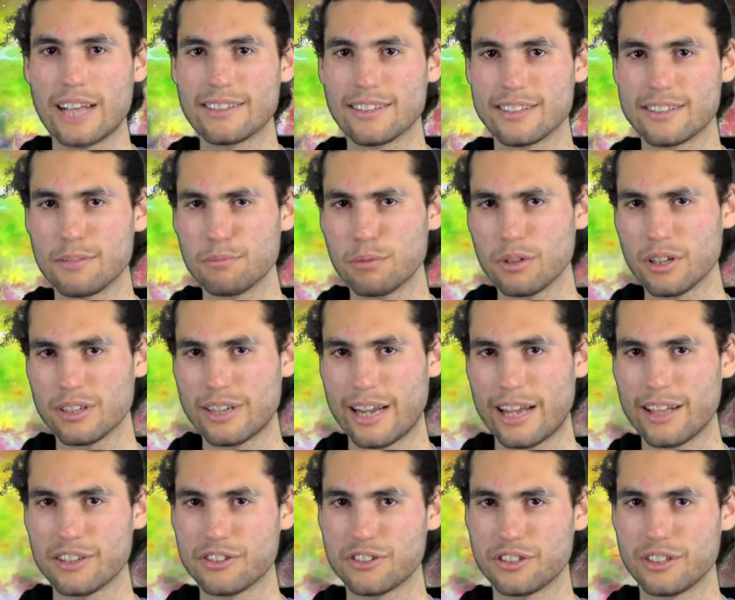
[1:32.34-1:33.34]
a simple
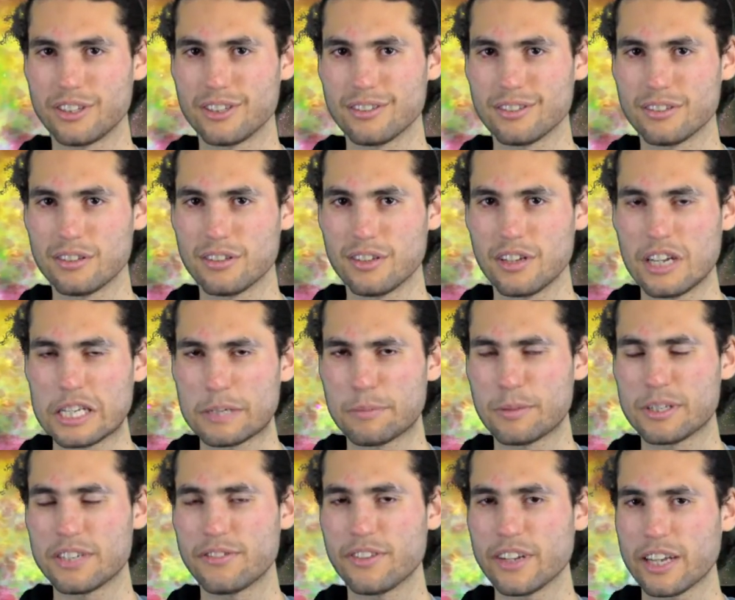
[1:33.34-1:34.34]
analogy,
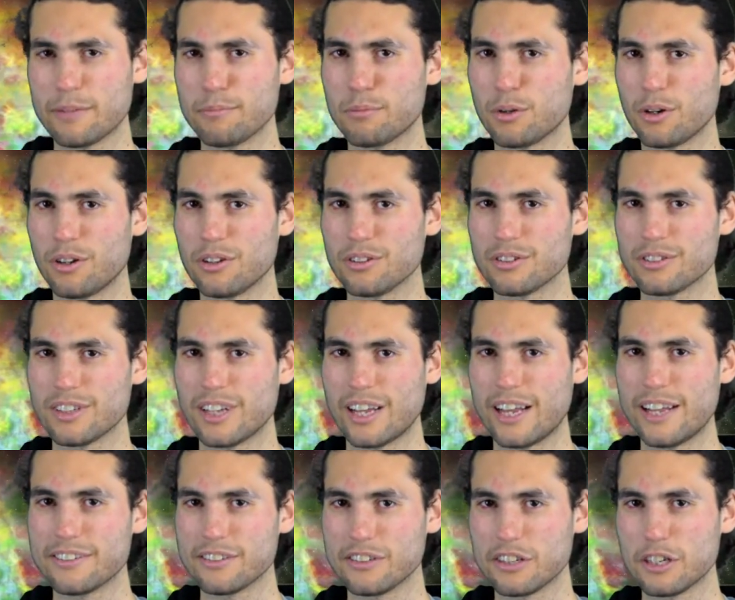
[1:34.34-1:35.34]
specific impulse
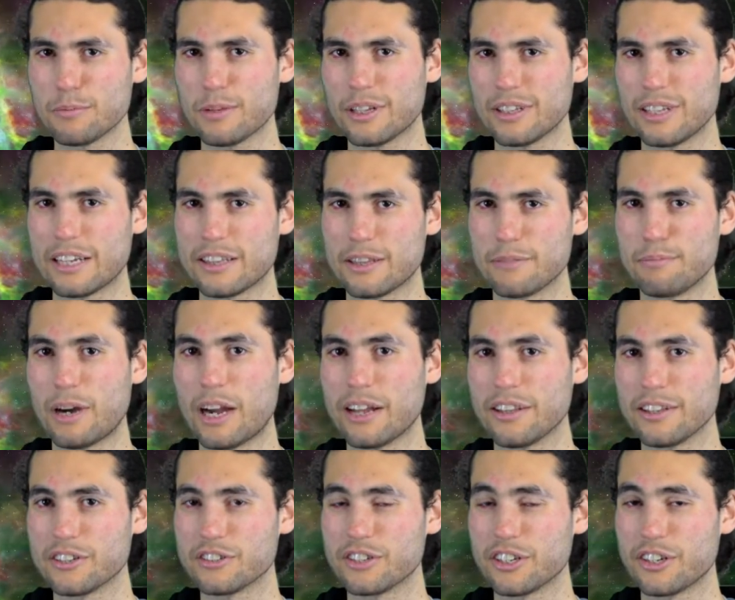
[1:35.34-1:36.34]
is a little bit like the
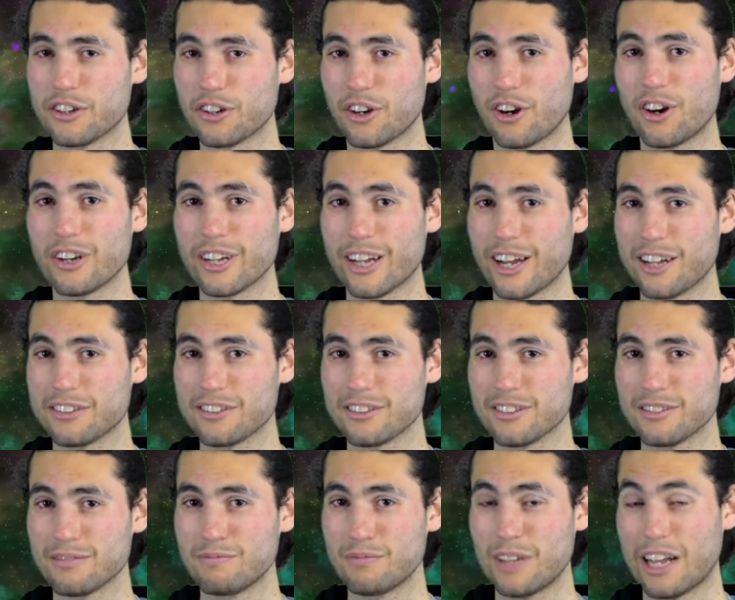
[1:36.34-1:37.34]
mileage that your car gets,
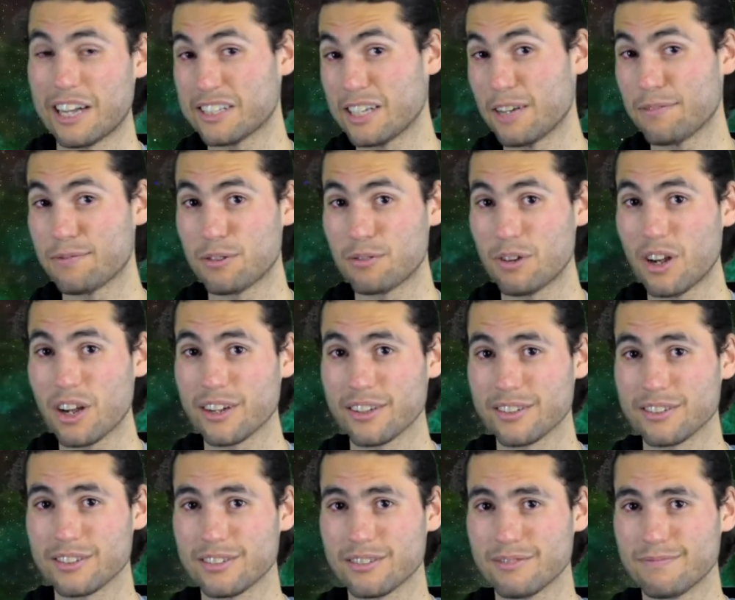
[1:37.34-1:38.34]
except for
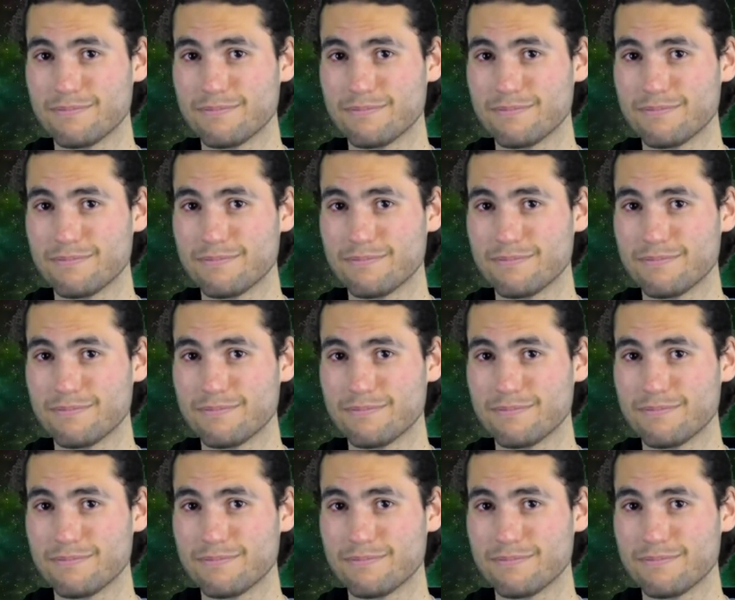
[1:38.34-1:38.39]
rockets.